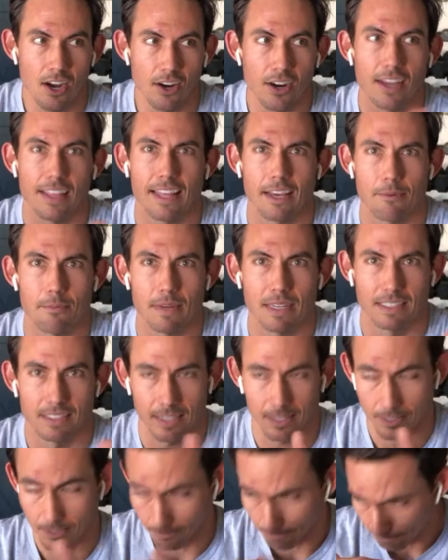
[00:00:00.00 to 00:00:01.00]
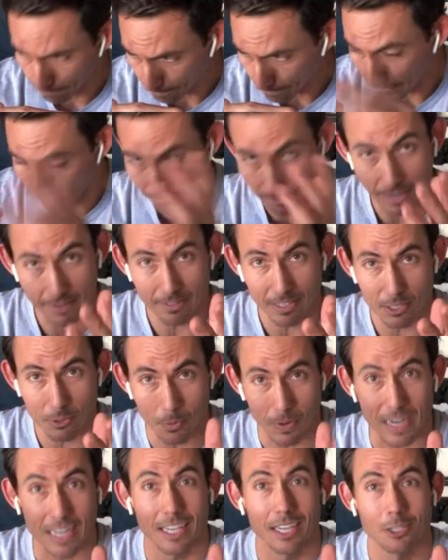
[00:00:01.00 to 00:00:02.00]
Oh, yeah, that makes sense. 5 days a
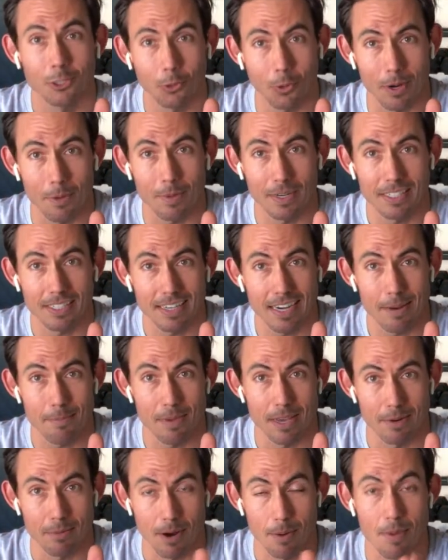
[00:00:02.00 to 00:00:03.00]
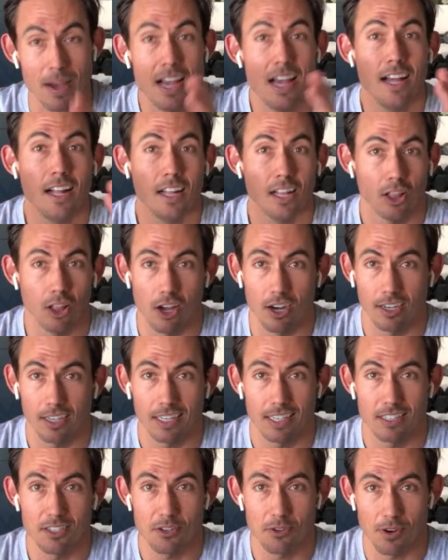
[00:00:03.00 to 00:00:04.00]
week, 20 minutes a day minimum. Log
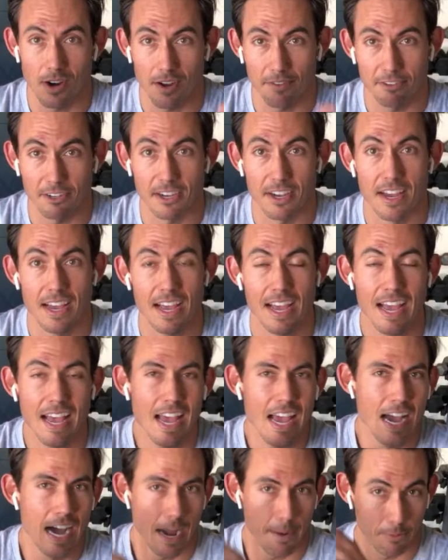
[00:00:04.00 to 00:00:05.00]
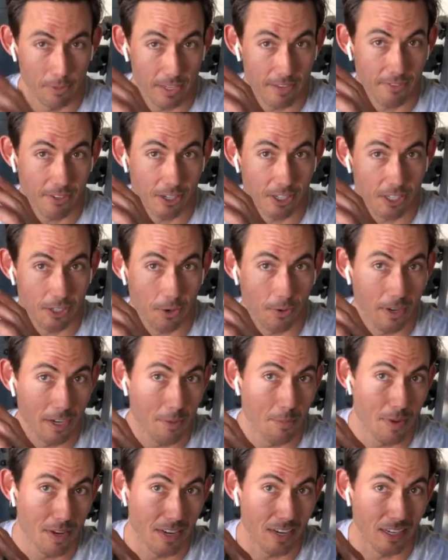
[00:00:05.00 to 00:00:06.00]
it in Strava. I believe there's going
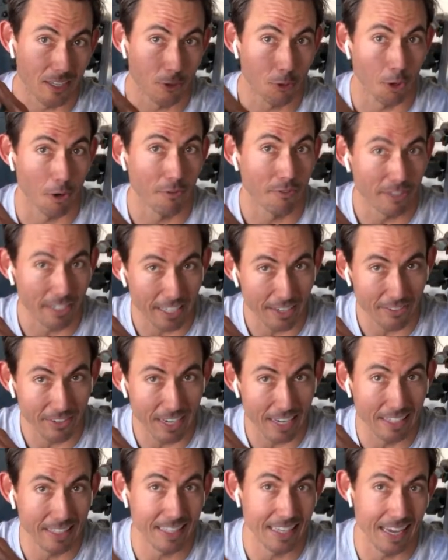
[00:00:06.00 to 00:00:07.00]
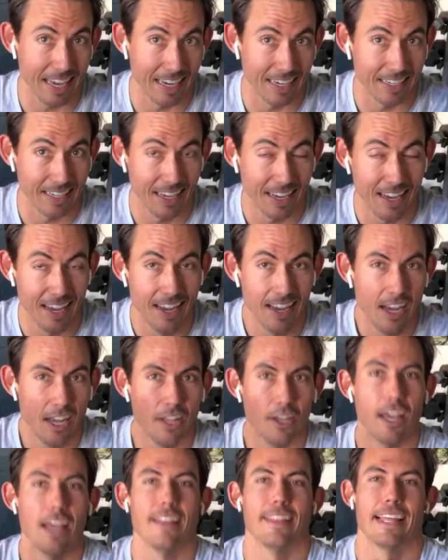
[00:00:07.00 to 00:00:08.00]
to be a trophy given at the end
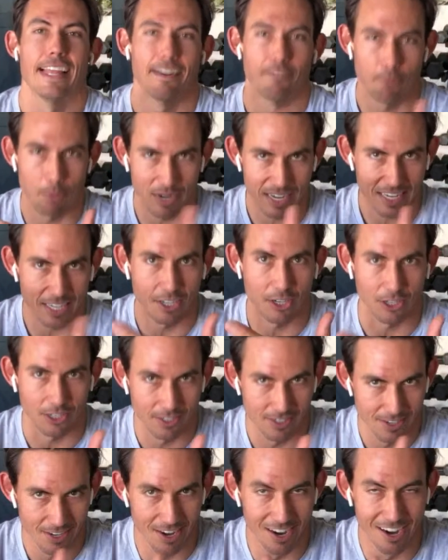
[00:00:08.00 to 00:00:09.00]
that everybody can earn